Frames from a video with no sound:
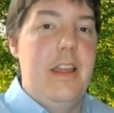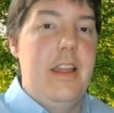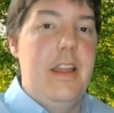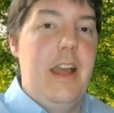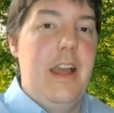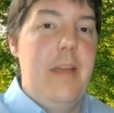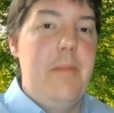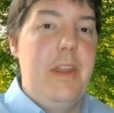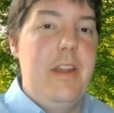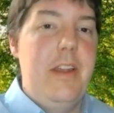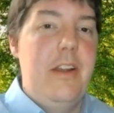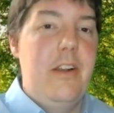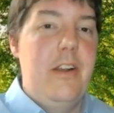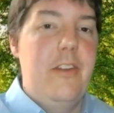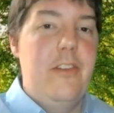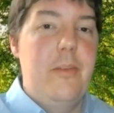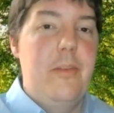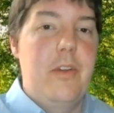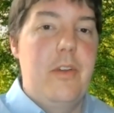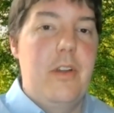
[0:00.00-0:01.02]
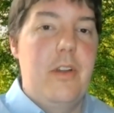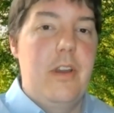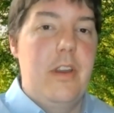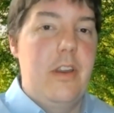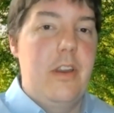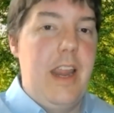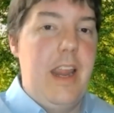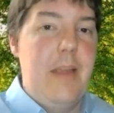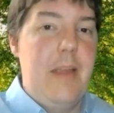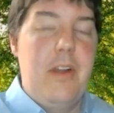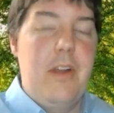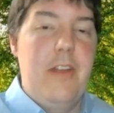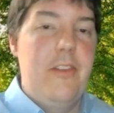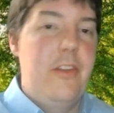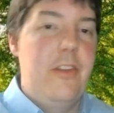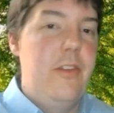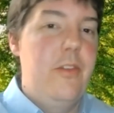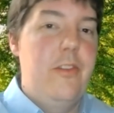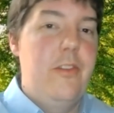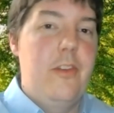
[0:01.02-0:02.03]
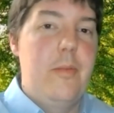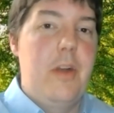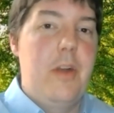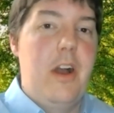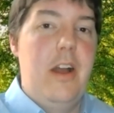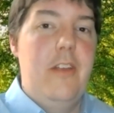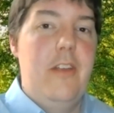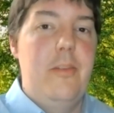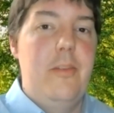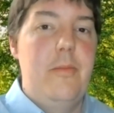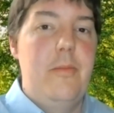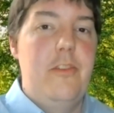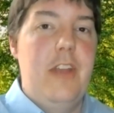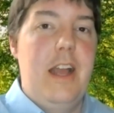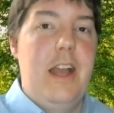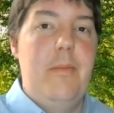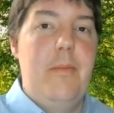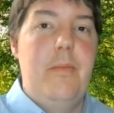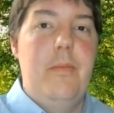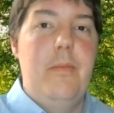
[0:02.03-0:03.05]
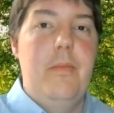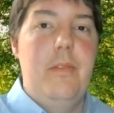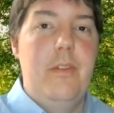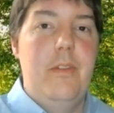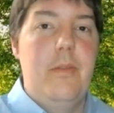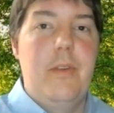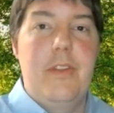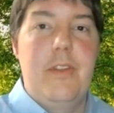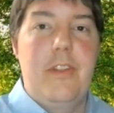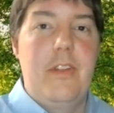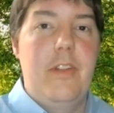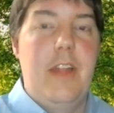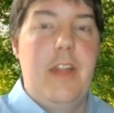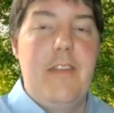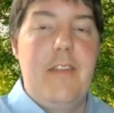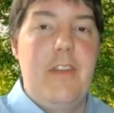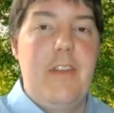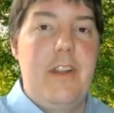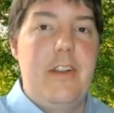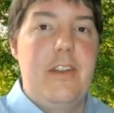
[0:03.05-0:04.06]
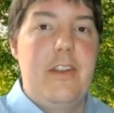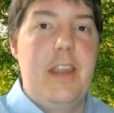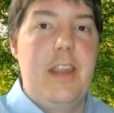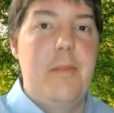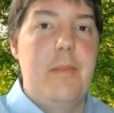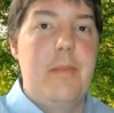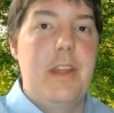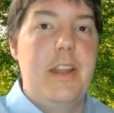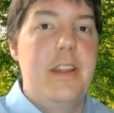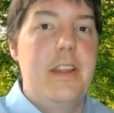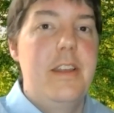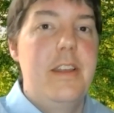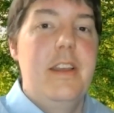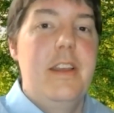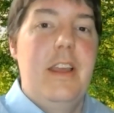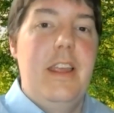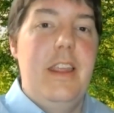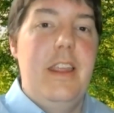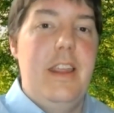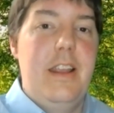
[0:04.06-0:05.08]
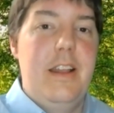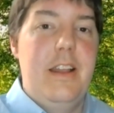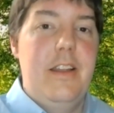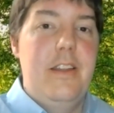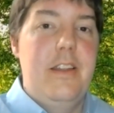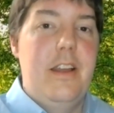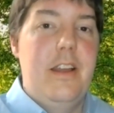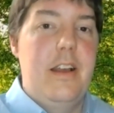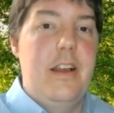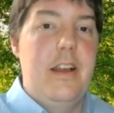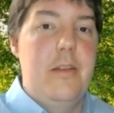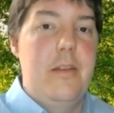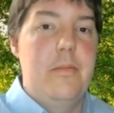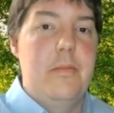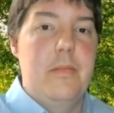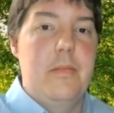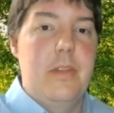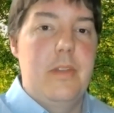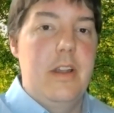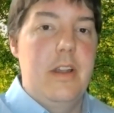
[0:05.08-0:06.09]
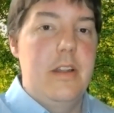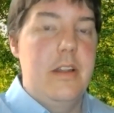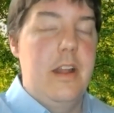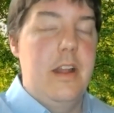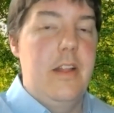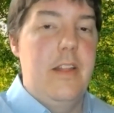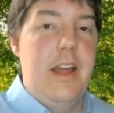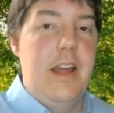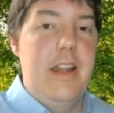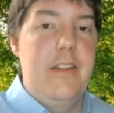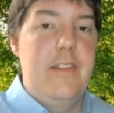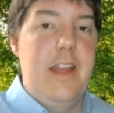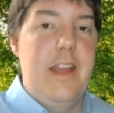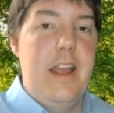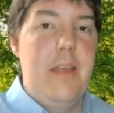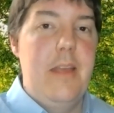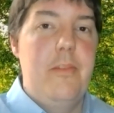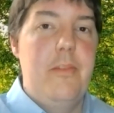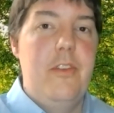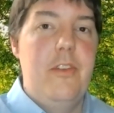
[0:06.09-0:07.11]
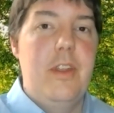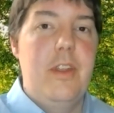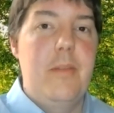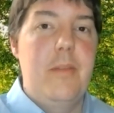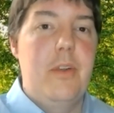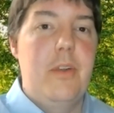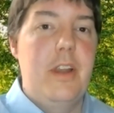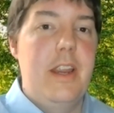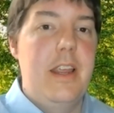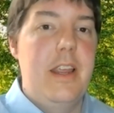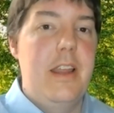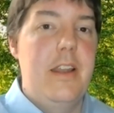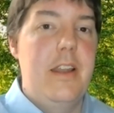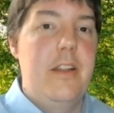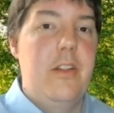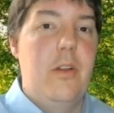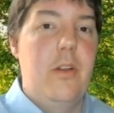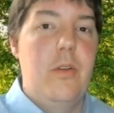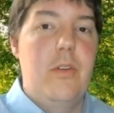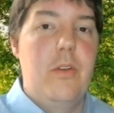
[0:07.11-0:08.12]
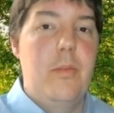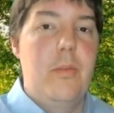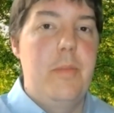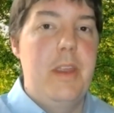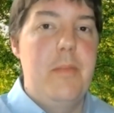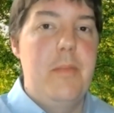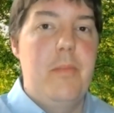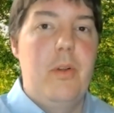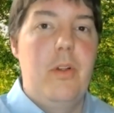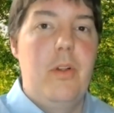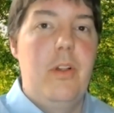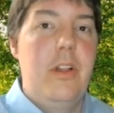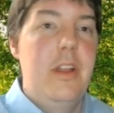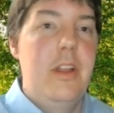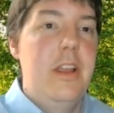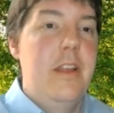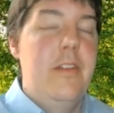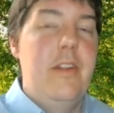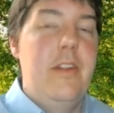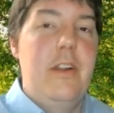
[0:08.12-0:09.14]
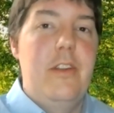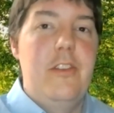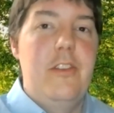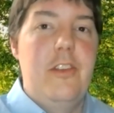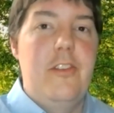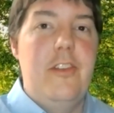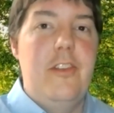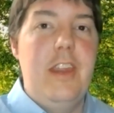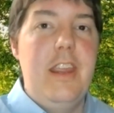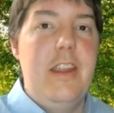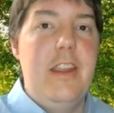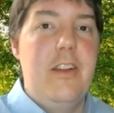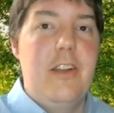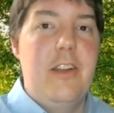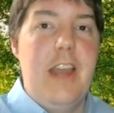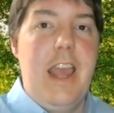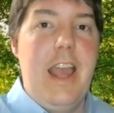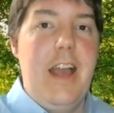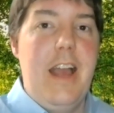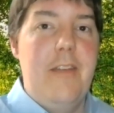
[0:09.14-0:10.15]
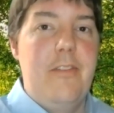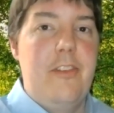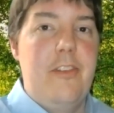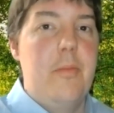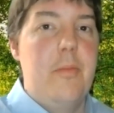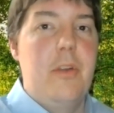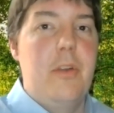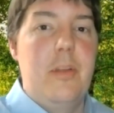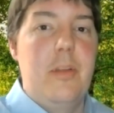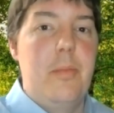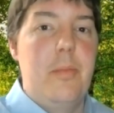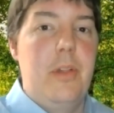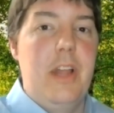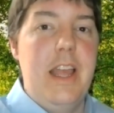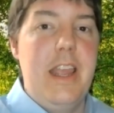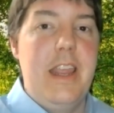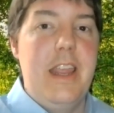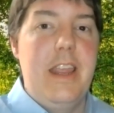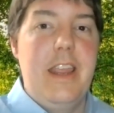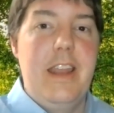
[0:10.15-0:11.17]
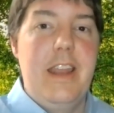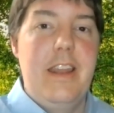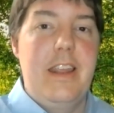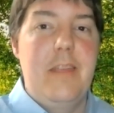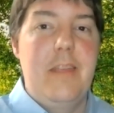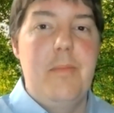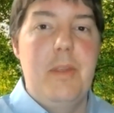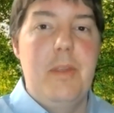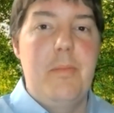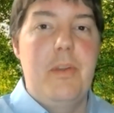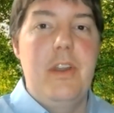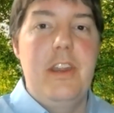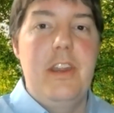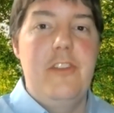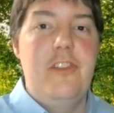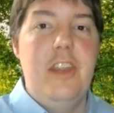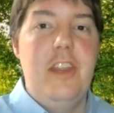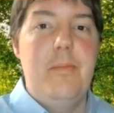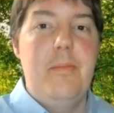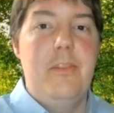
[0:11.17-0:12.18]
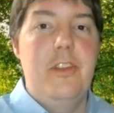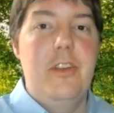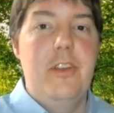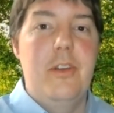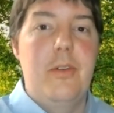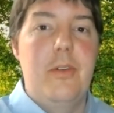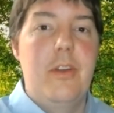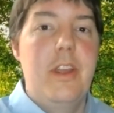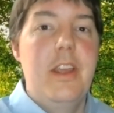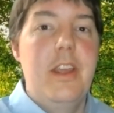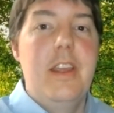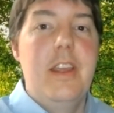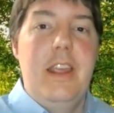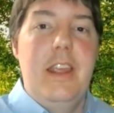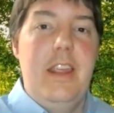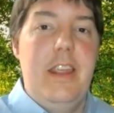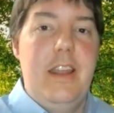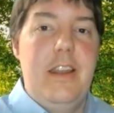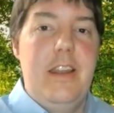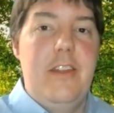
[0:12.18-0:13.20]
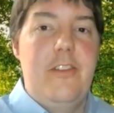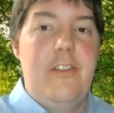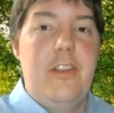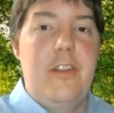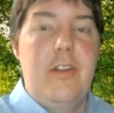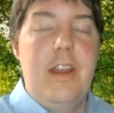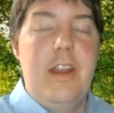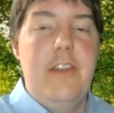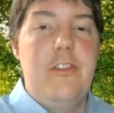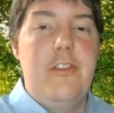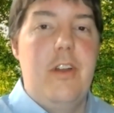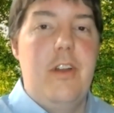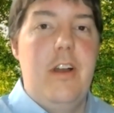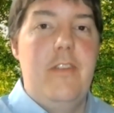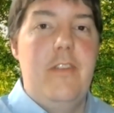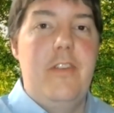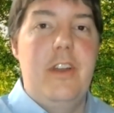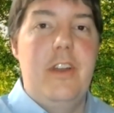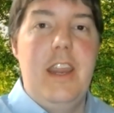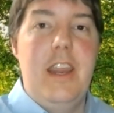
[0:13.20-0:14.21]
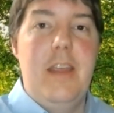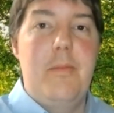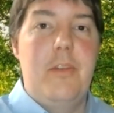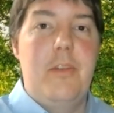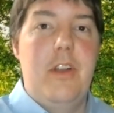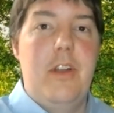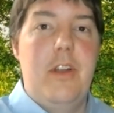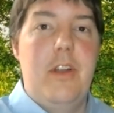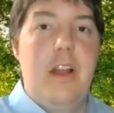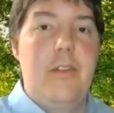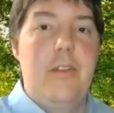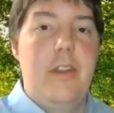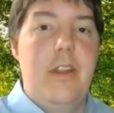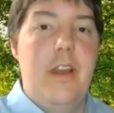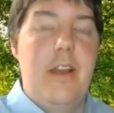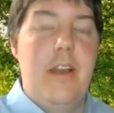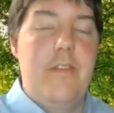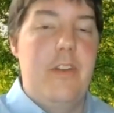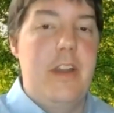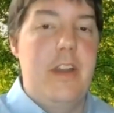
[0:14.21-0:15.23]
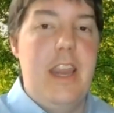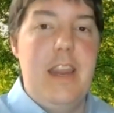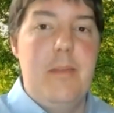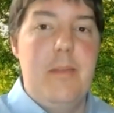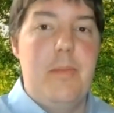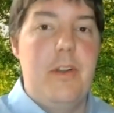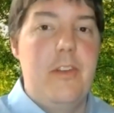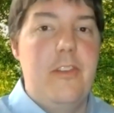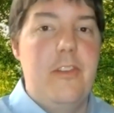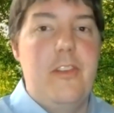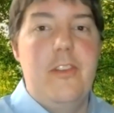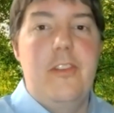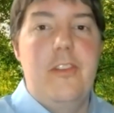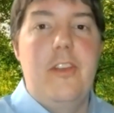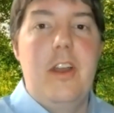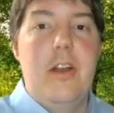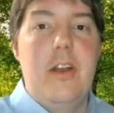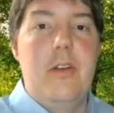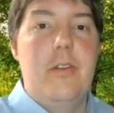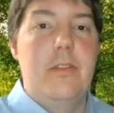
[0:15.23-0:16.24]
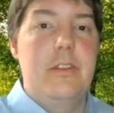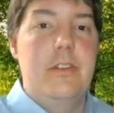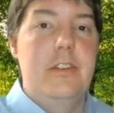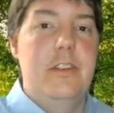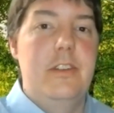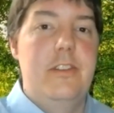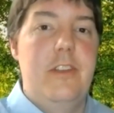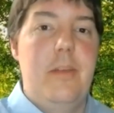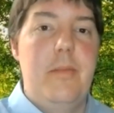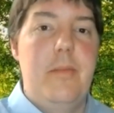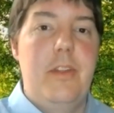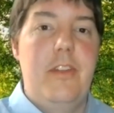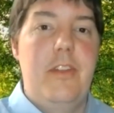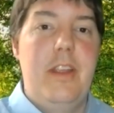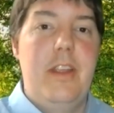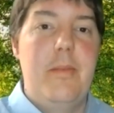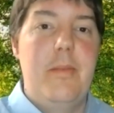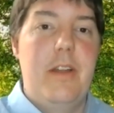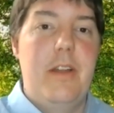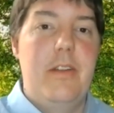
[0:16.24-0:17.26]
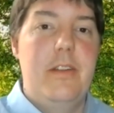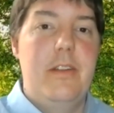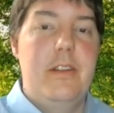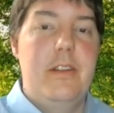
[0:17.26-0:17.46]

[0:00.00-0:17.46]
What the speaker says: I mean, there are some campgrounds that do some awesome job with live entertainment. And a lot of times you can bring in local people that are just eager to have somewhere to play, and it can be pretty cheap too. And it's a great draw for for campers. So just something to think about.